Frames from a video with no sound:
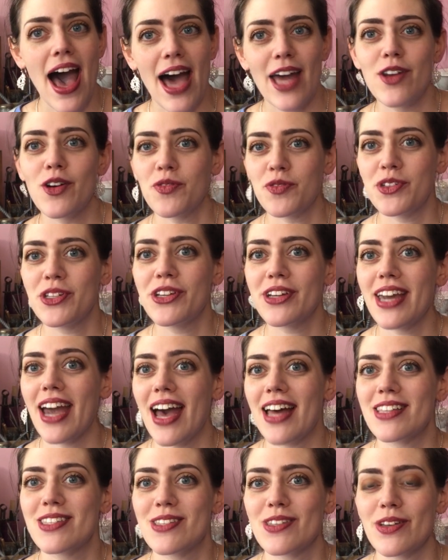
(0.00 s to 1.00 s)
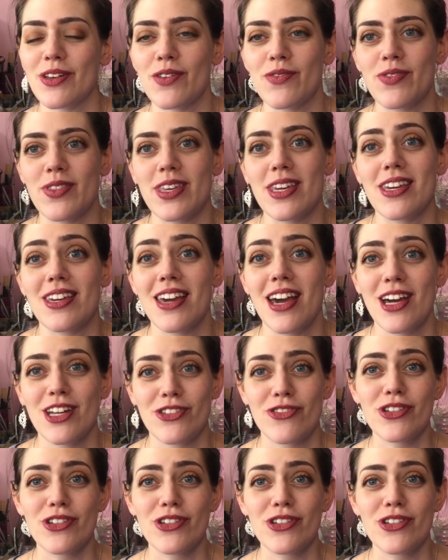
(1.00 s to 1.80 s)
and often you get sort of the